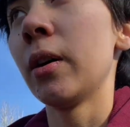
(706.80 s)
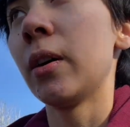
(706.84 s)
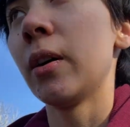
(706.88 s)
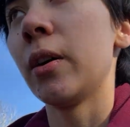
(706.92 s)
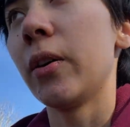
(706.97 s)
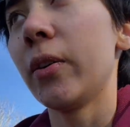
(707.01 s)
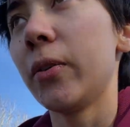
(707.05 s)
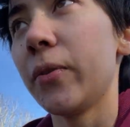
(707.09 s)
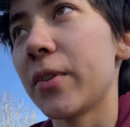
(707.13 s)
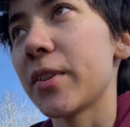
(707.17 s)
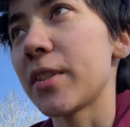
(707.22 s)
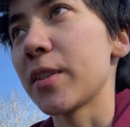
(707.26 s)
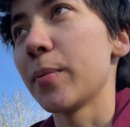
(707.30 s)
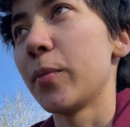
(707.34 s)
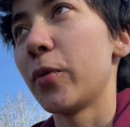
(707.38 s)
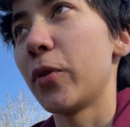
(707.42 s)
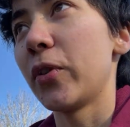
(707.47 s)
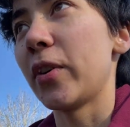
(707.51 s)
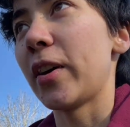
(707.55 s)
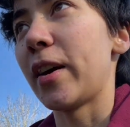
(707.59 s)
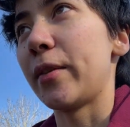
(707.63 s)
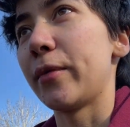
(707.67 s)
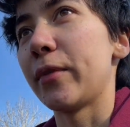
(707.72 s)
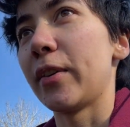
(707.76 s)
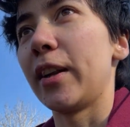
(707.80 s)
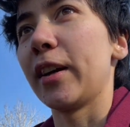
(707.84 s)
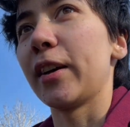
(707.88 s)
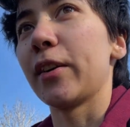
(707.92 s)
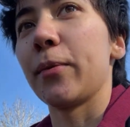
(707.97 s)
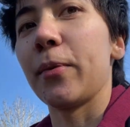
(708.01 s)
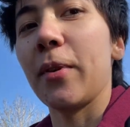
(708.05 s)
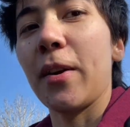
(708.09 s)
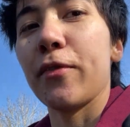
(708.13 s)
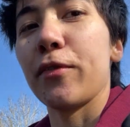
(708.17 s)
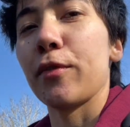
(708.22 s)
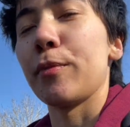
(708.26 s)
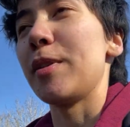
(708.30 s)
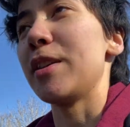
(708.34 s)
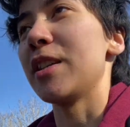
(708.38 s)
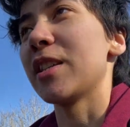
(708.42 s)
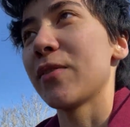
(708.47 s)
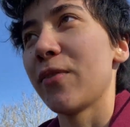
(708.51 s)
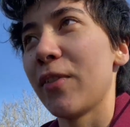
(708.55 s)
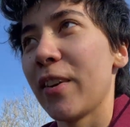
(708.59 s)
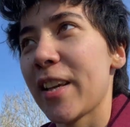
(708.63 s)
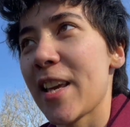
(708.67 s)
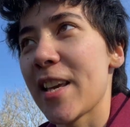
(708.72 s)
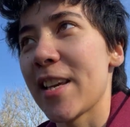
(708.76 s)
Oh, there's a moorhen running away from me. He's
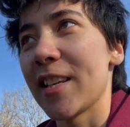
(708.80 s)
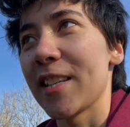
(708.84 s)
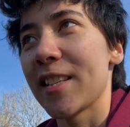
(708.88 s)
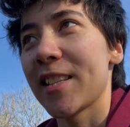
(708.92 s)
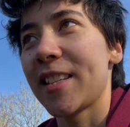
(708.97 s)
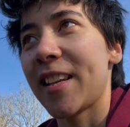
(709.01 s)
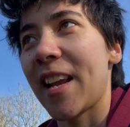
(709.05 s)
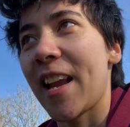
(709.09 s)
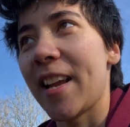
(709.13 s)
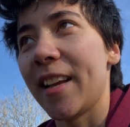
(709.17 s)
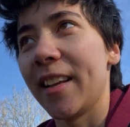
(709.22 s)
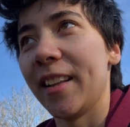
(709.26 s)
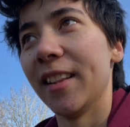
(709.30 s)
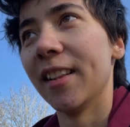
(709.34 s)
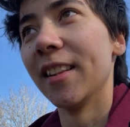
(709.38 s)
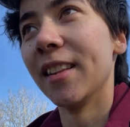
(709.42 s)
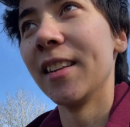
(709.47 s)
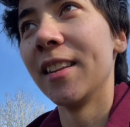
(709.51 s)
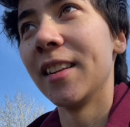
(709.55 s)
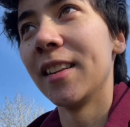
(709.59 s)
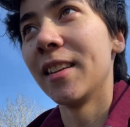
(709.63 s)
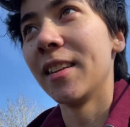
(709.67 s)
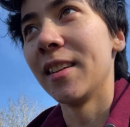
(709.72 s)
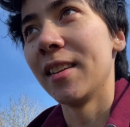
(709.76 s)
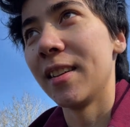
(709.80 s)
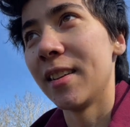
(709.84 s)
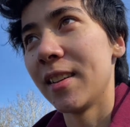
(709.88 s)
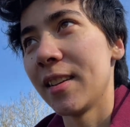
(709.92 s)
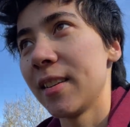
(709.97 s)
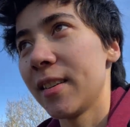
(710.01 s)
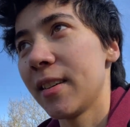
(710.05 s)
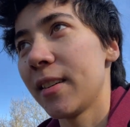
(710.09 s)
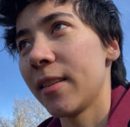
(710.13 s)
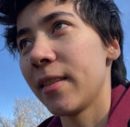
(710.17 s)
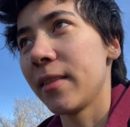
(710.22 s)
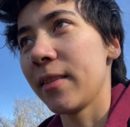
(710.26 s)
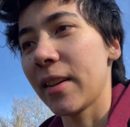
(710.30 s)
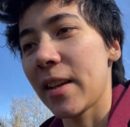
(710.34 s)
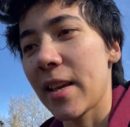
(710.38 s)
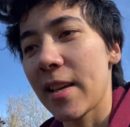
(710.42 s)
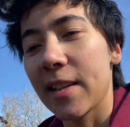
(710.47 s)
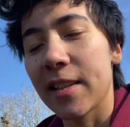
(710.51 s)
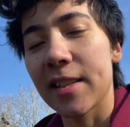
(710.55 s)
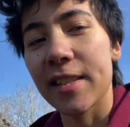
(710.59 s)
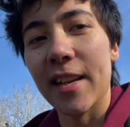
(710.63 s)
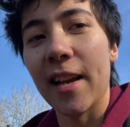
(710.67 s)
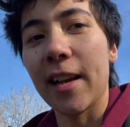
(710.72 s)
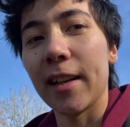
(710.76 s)
flicking his tail. Flicking
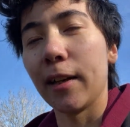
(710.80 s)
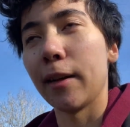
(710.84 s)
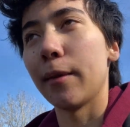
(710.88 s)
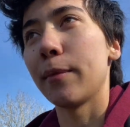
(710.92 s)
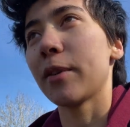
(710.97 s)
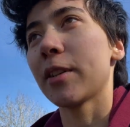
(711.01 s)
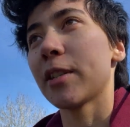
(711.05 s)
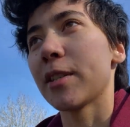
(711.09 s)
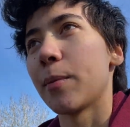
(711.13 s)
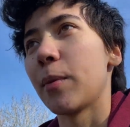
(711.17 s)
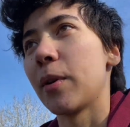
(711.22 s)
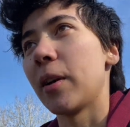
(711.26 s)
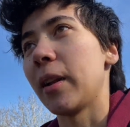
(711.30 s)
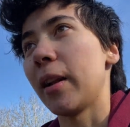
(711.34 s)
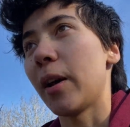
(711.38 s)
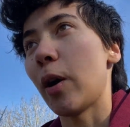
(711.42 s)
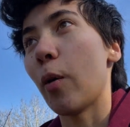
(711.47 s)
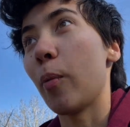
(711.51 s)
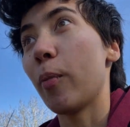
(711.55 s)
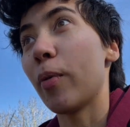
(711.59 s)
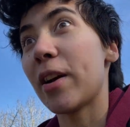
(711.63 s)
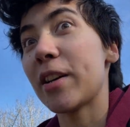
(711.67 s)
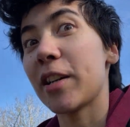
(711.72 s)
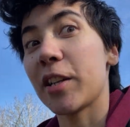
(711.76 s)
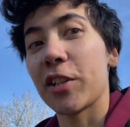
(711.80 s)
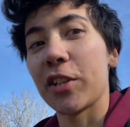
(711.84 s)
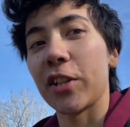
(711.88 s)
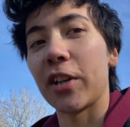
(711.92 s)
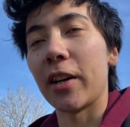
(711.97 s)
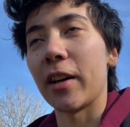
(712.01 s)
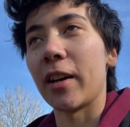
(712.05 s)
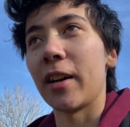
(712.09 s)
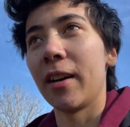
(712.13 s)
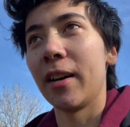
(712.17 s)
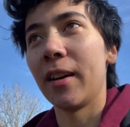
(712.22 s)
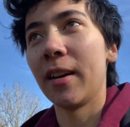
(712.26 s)
his tail up because I'm a little predator.